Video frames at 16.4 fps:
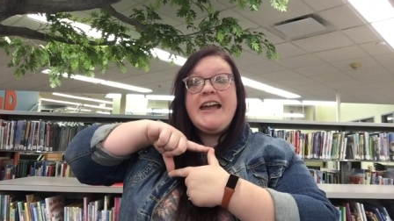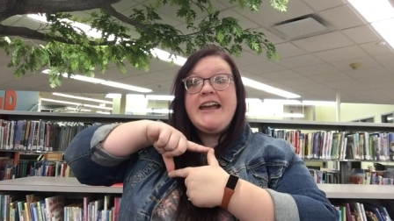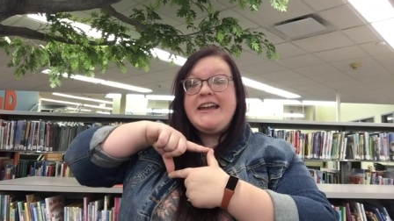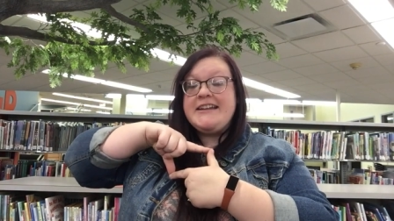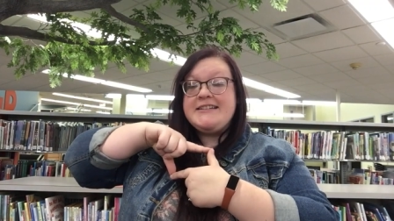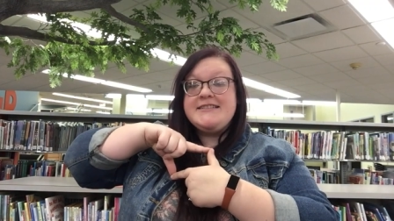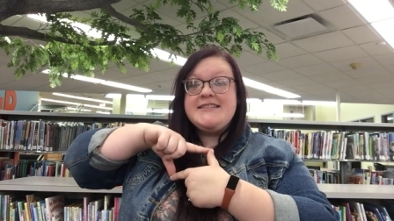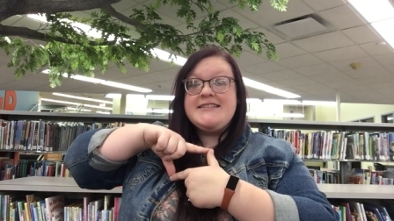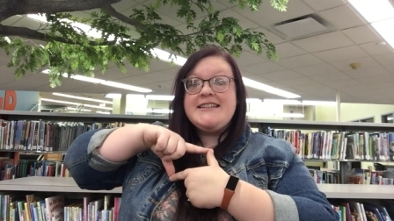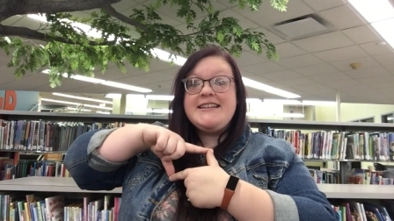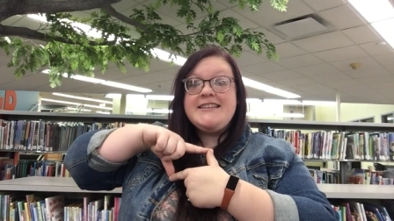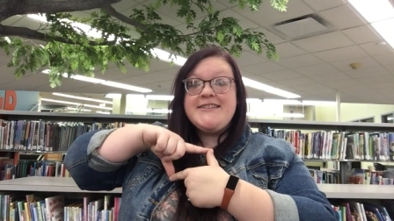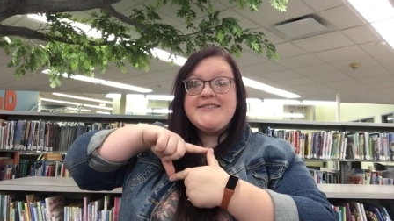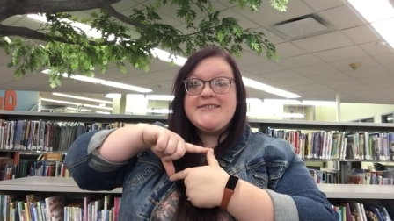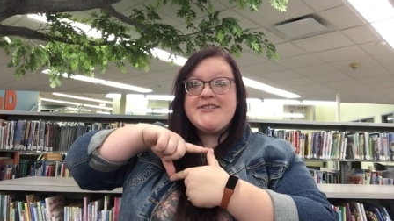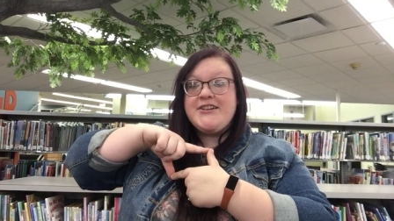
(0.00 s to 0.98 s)
and
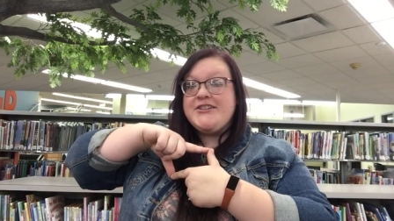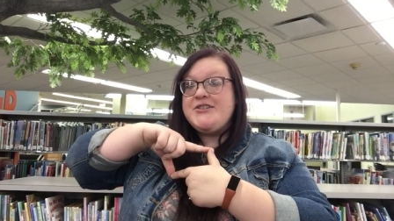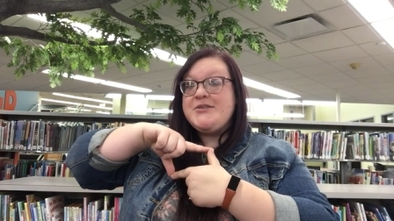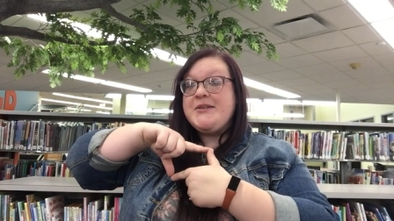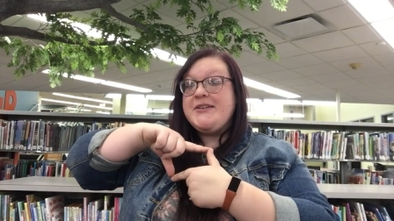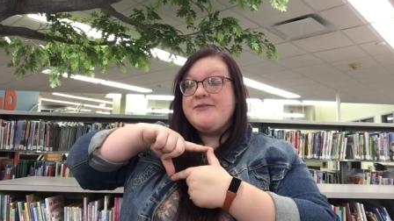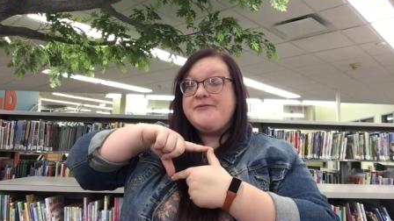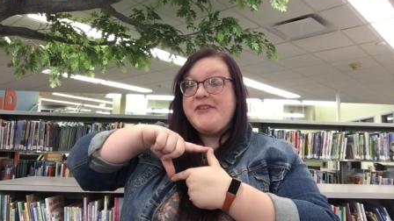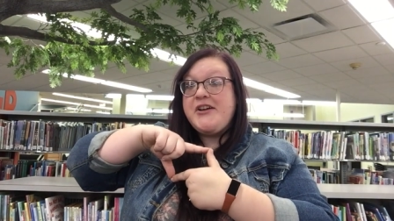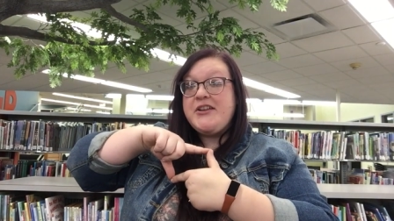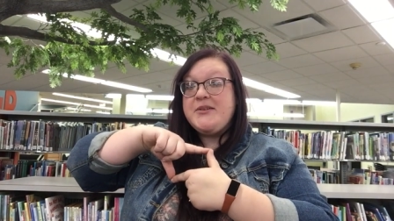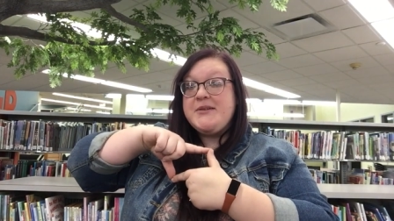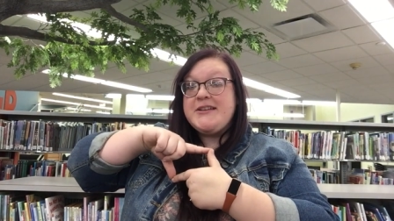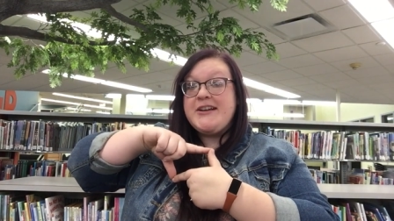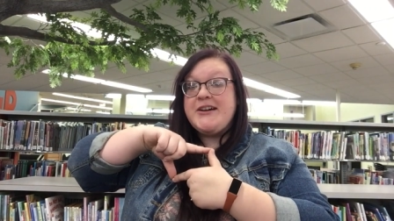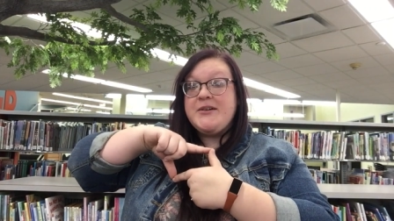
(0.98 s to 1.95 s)
sing the song. You can
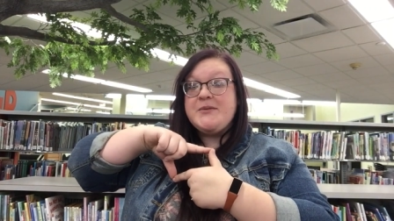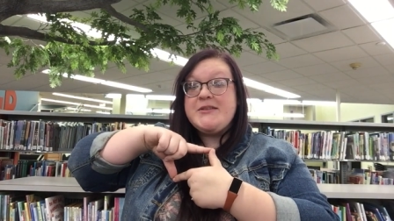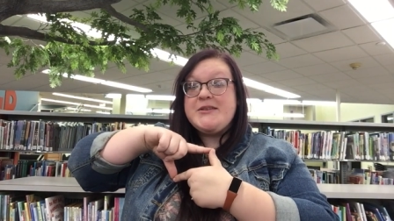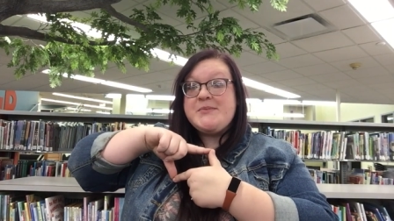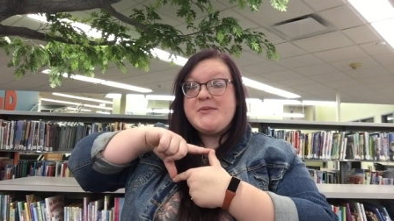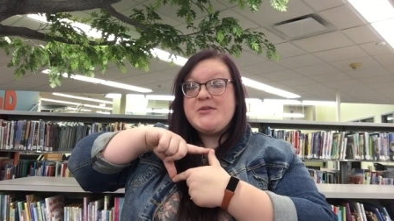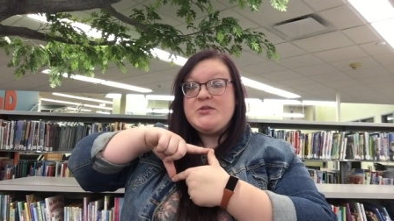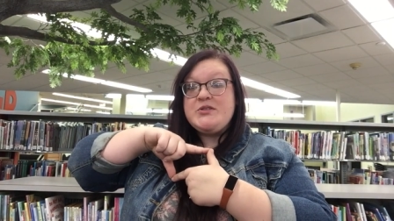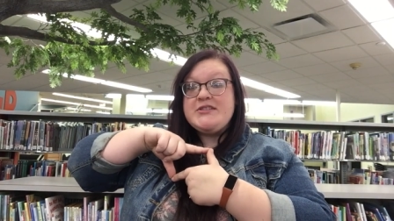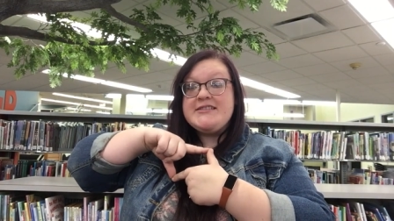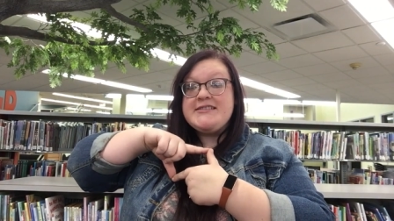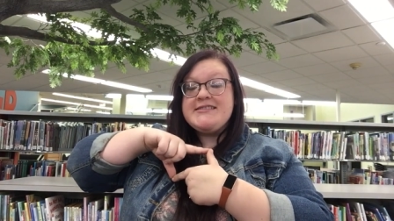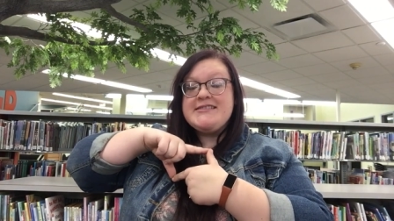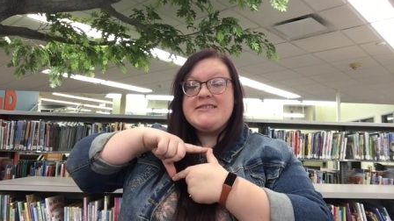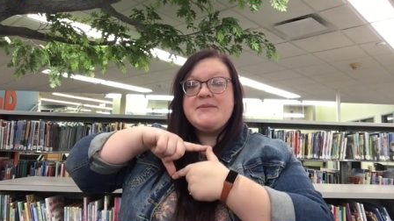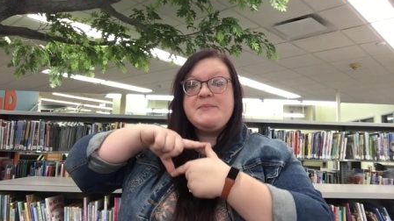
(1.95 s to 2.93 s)
follow along with the
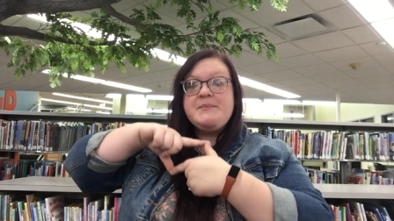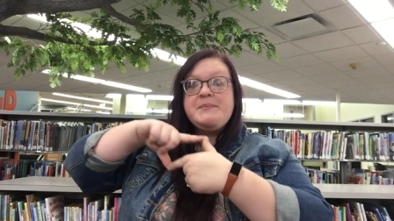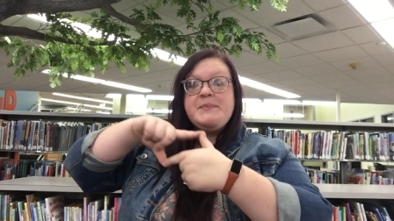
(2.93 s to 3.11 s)
motions.